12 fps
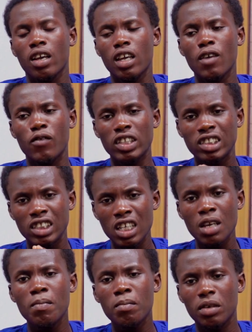if a
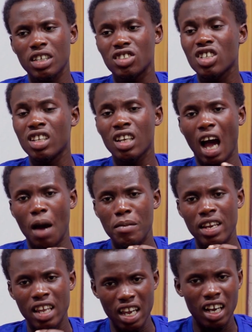team is in
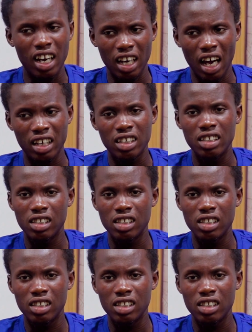England,